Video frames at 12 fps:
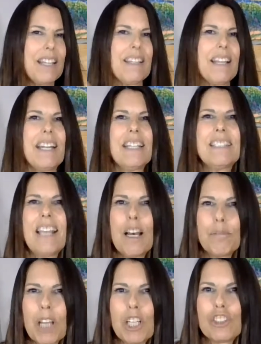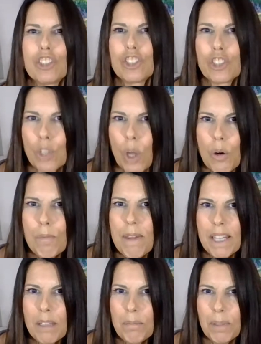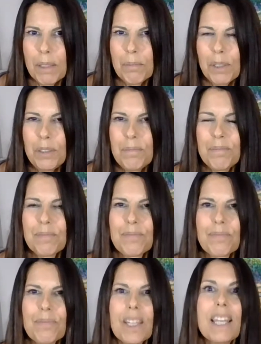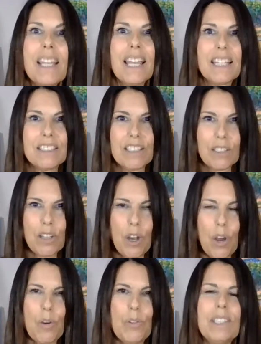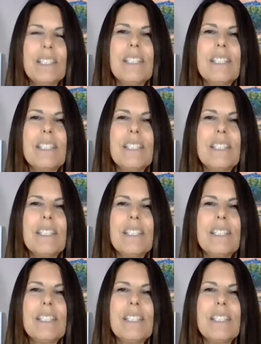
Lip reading: that has helped so many people is the code